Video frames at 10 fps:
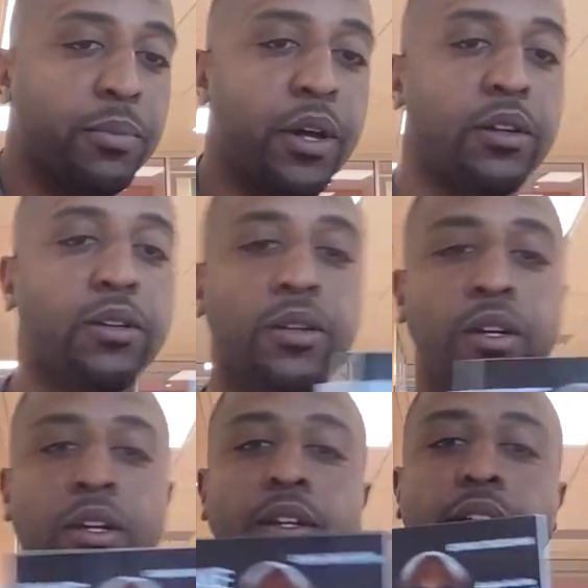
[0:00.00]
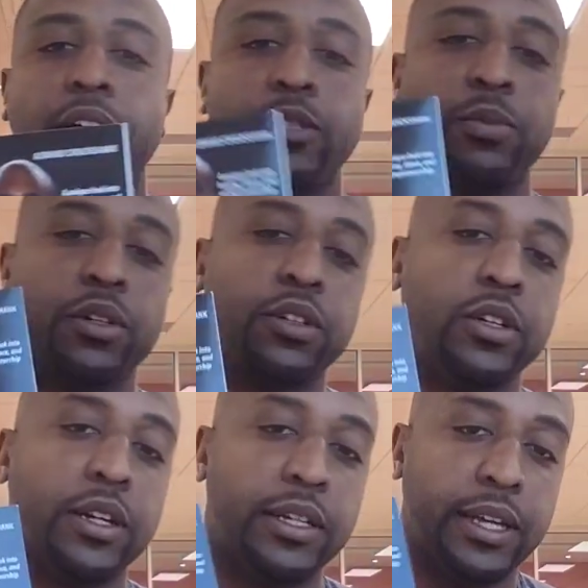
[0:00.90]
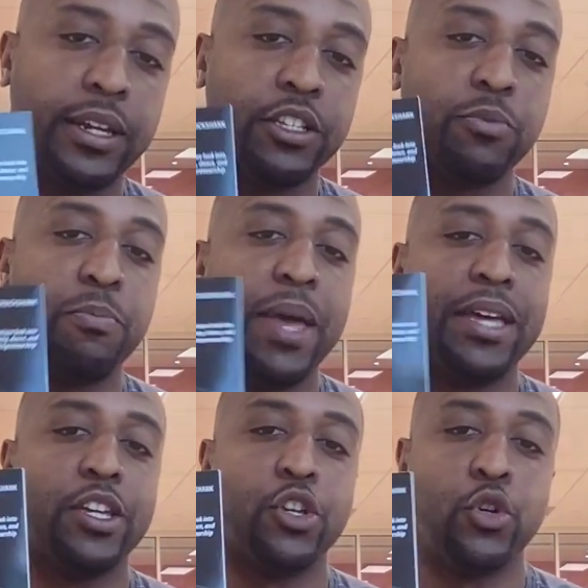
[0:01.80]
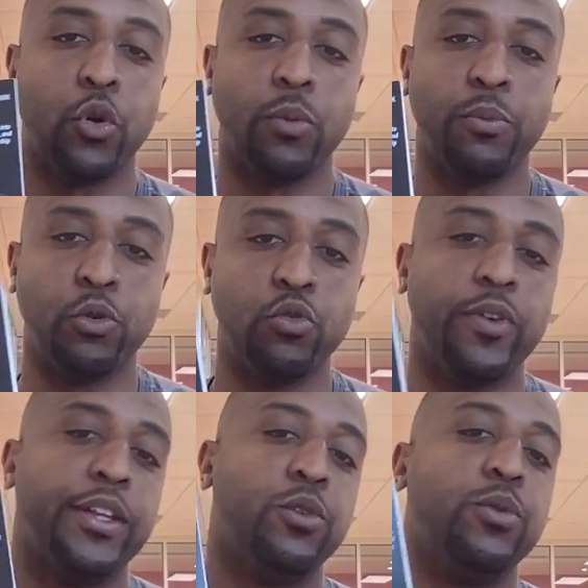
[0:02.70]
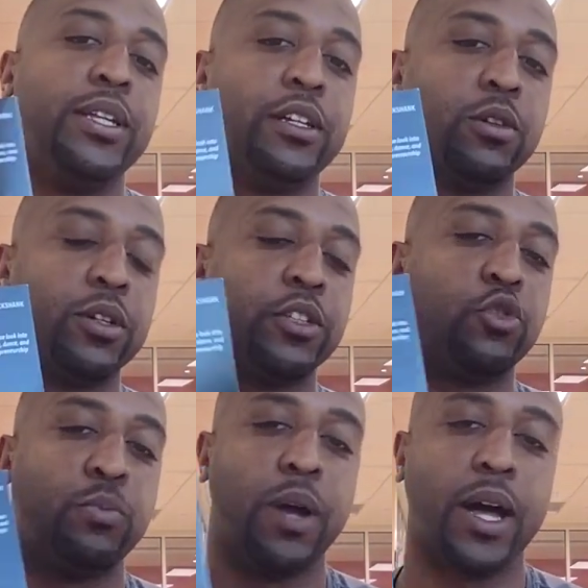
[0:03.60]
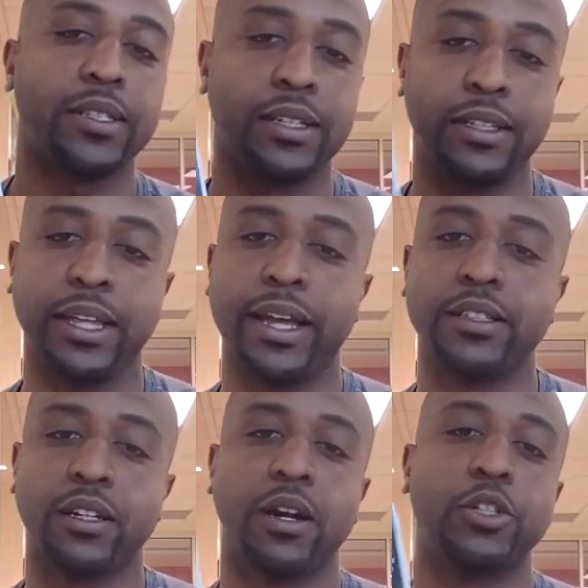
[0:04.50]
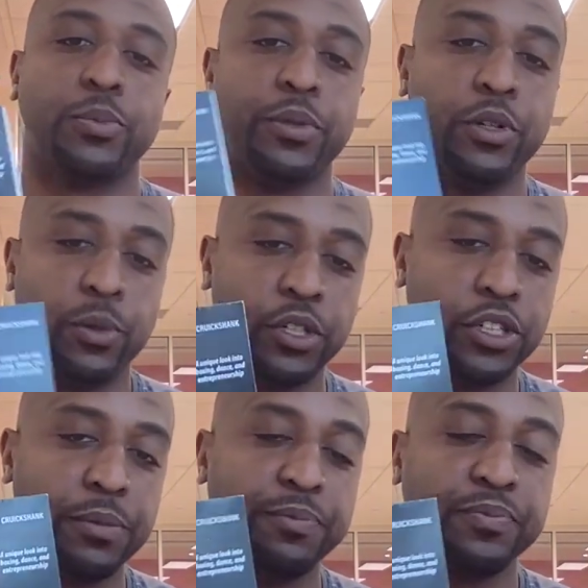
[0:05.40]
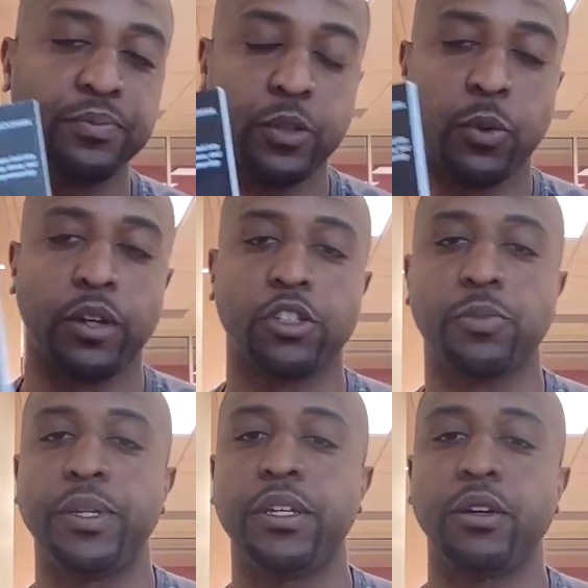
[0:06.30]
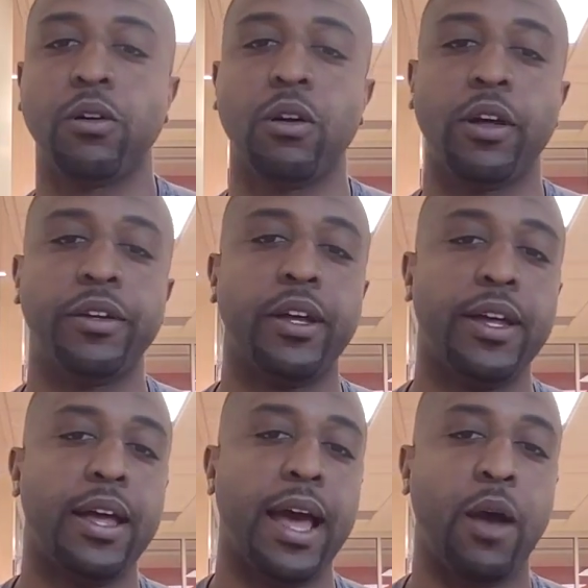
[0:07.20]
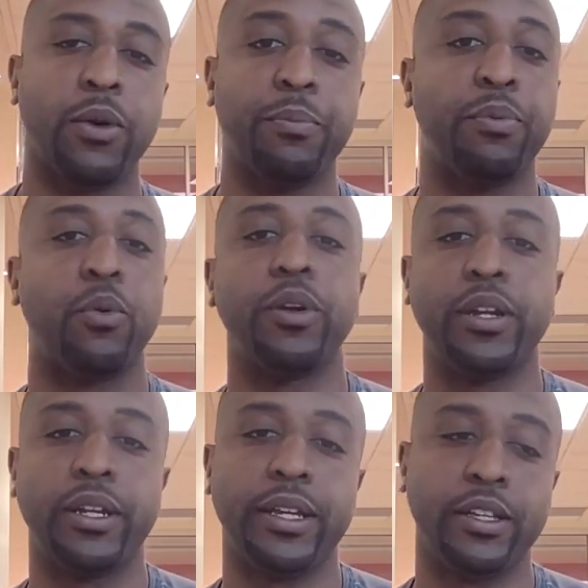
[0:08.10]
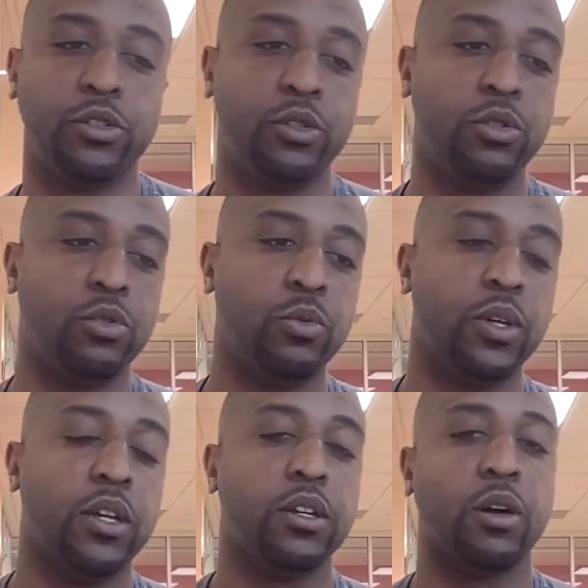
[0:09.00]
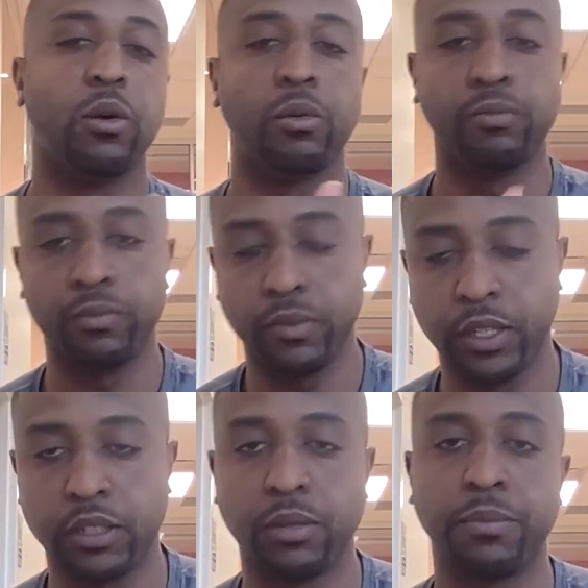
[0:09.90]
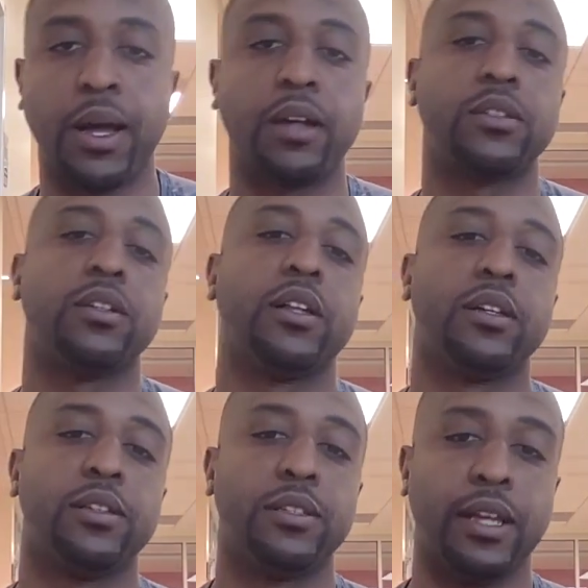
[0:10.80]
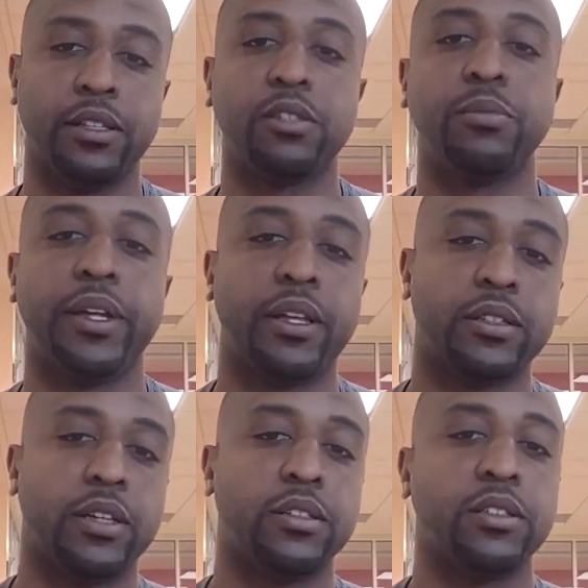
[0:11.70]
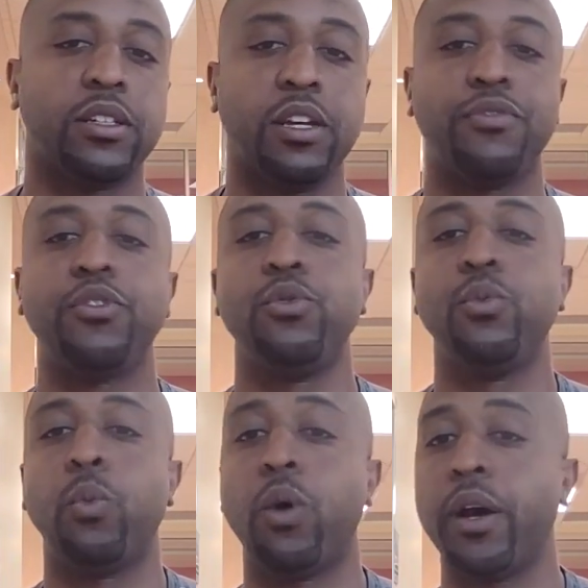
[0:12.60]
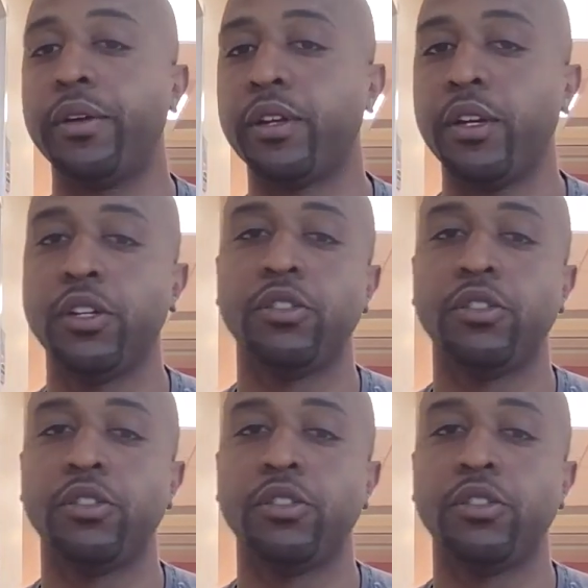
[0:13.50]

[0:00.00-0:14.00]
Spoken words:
the bundle. Next book you're going to get is Make Your Move, a unique look into boxing, dance, and entrepreneurship, where I speak on how important it is to go get some boxing lessons and some dance lessons if you want